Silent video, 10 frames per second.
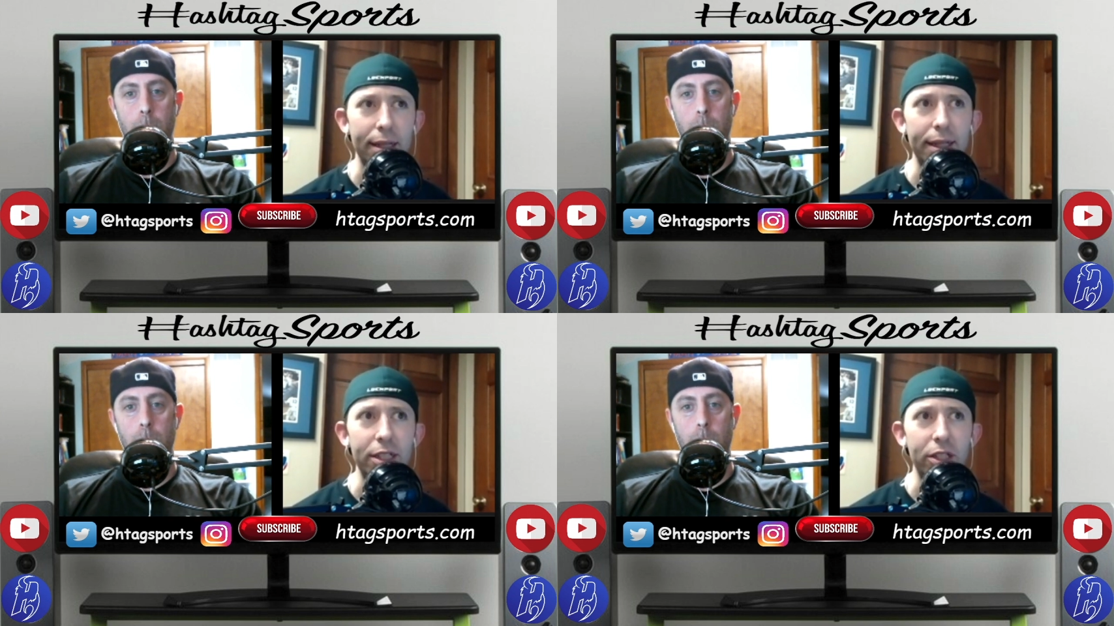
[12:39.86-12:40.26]

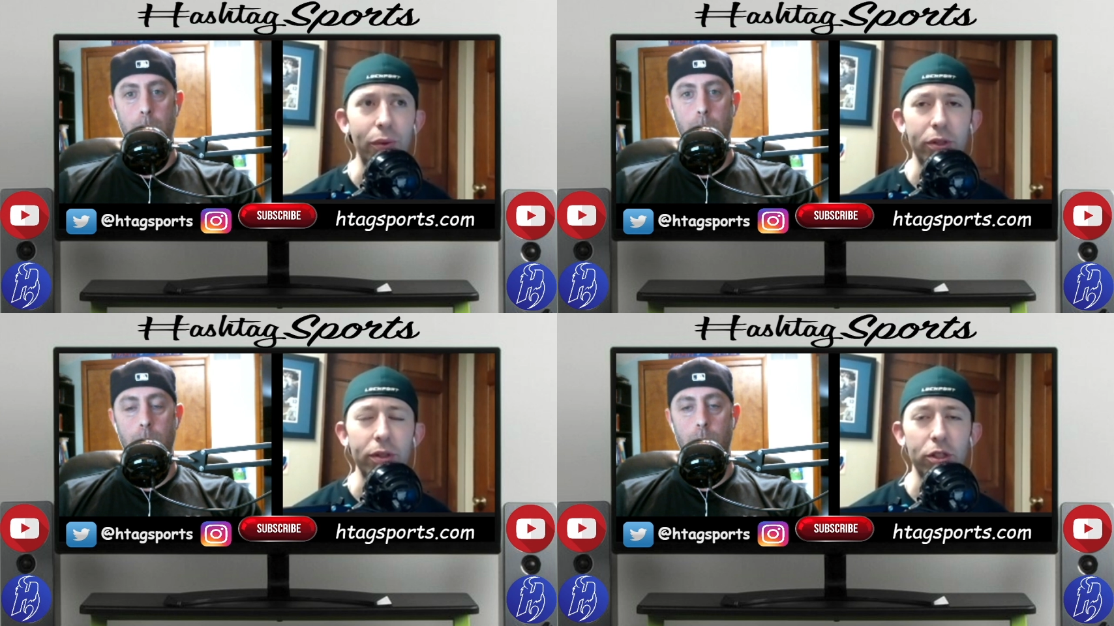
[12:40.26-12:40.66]
Speaker 1: and they do
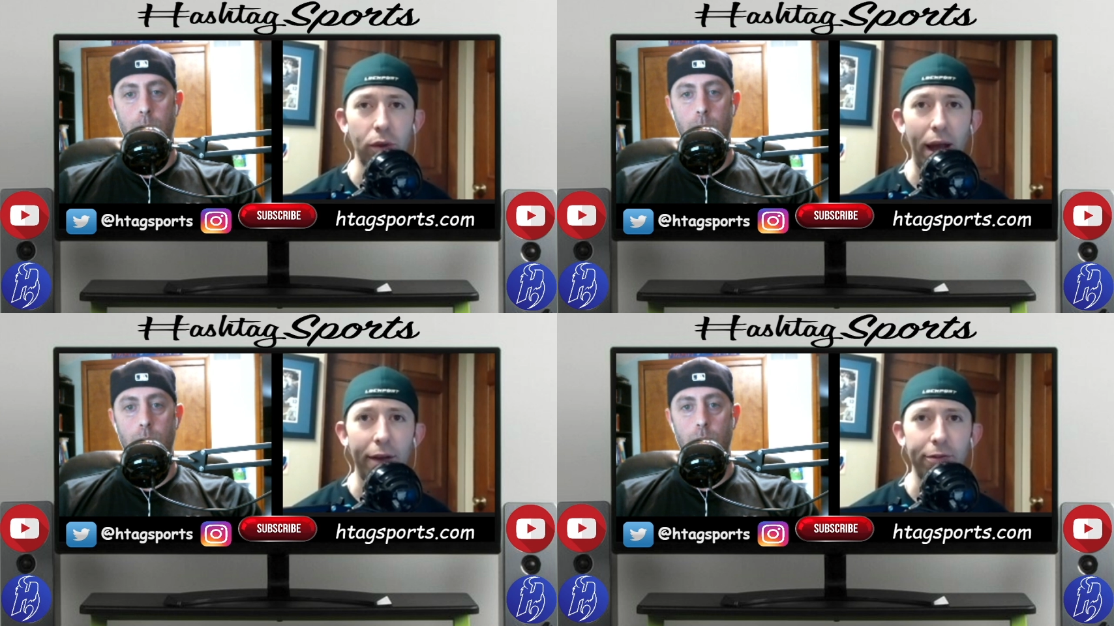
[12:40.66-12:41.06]
it through the
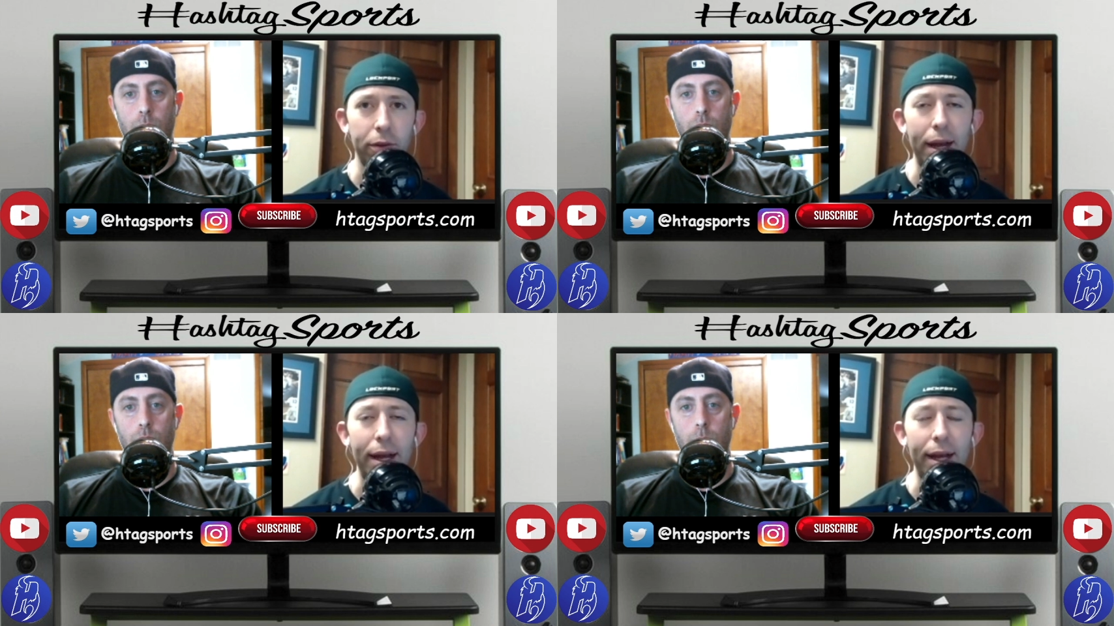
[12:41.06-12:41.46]
draft,
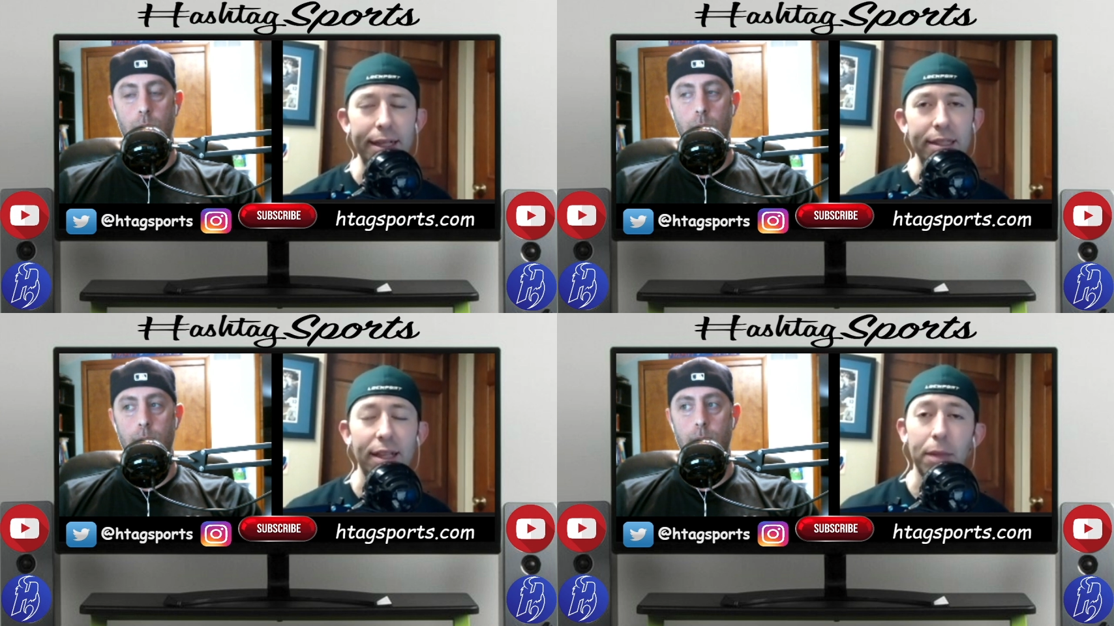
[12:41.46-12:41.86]
right? And
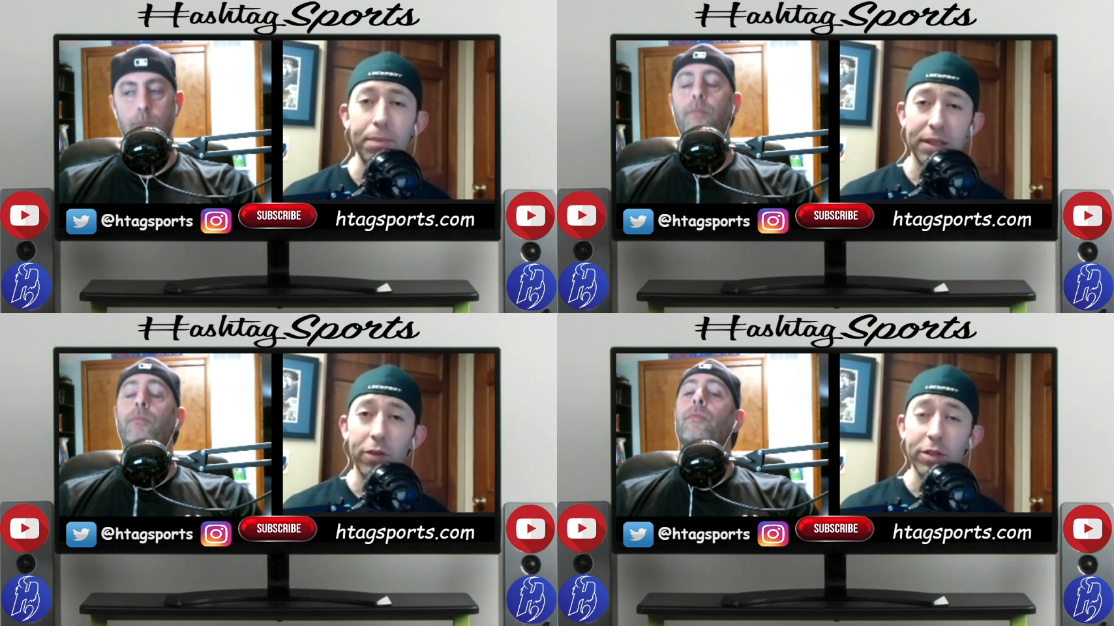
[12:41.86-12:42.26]
they set
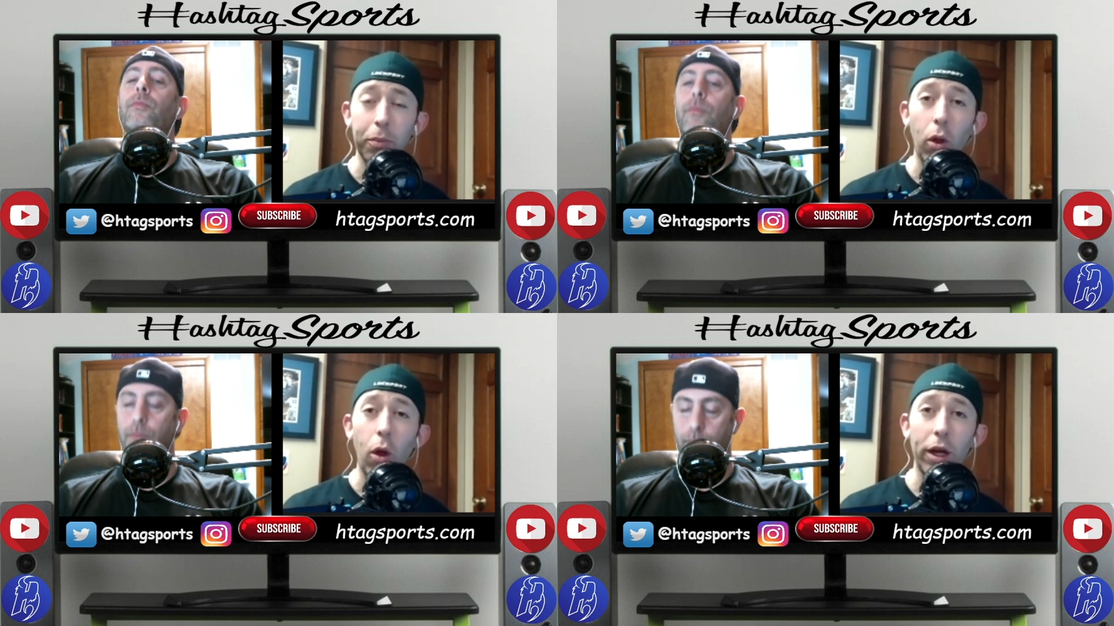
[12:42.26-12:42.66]
themselves
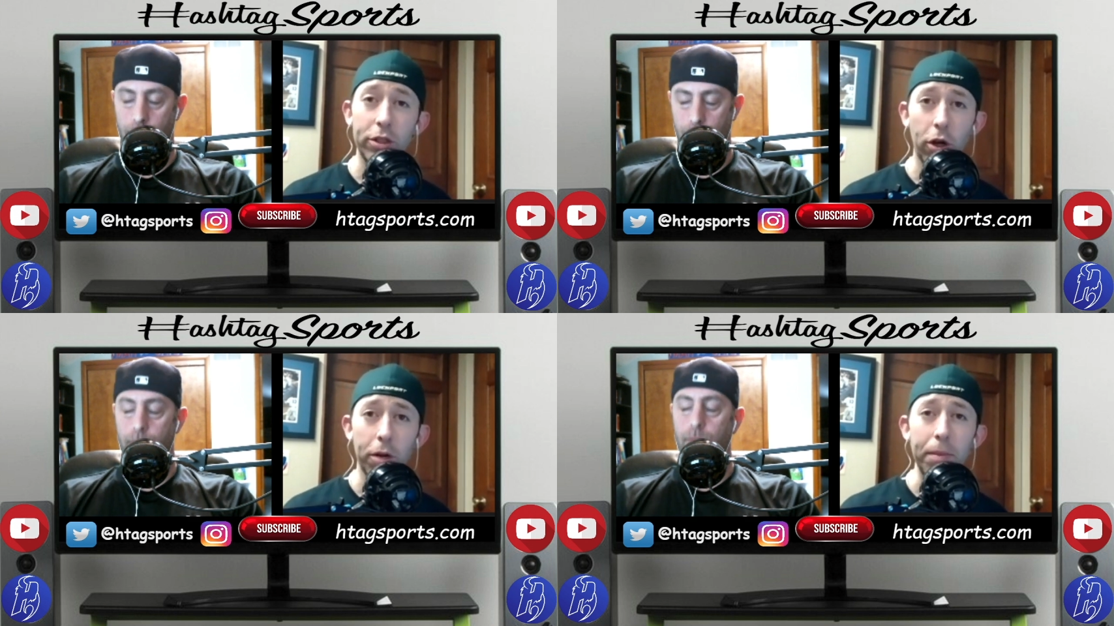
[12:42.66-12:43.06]
up long
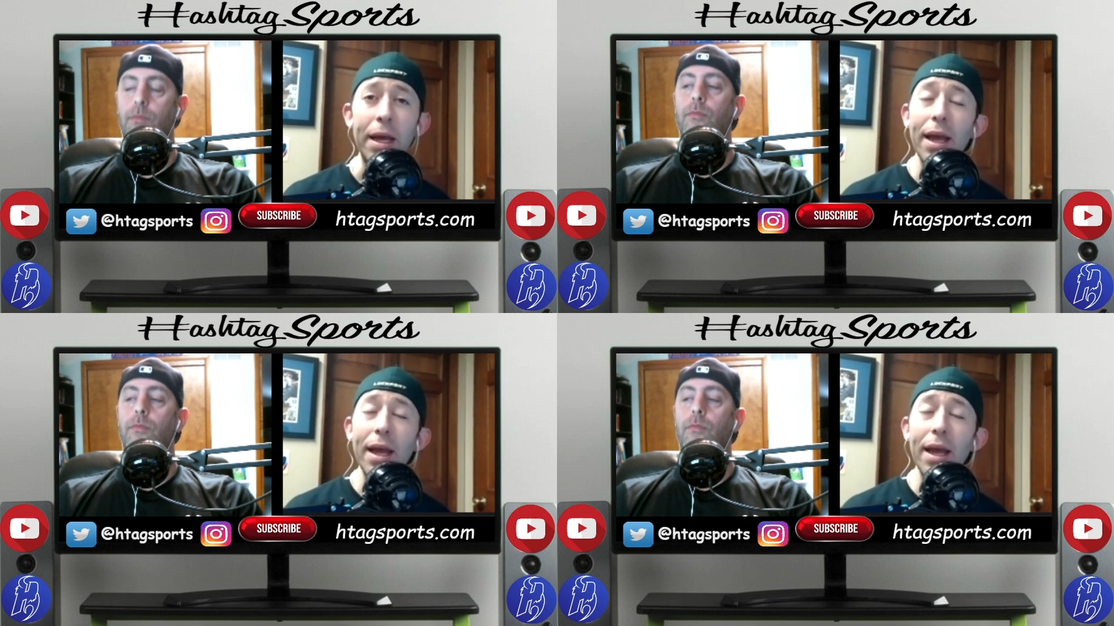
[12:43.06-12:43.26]
term.